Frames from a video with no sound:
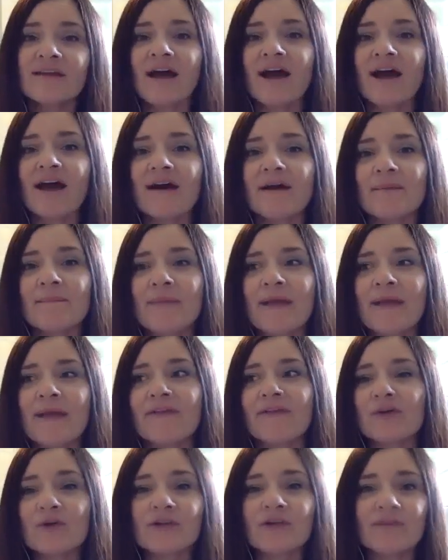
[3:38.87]

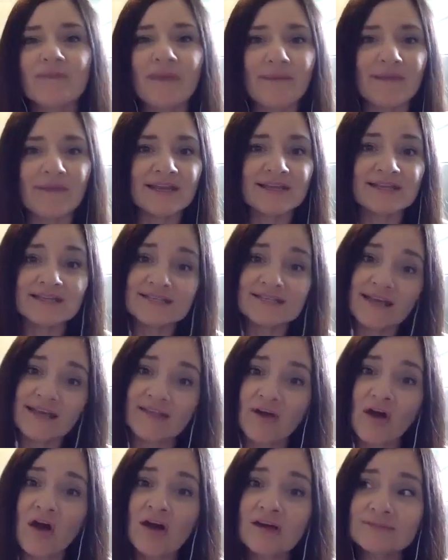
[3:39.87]
and her and the baby need to stay in
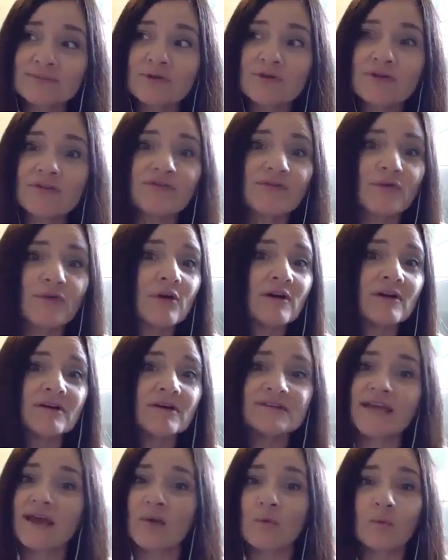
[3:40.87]
the hospital for,
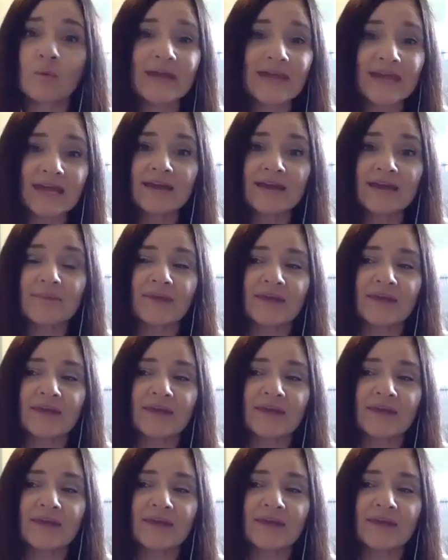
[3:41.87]
say, a week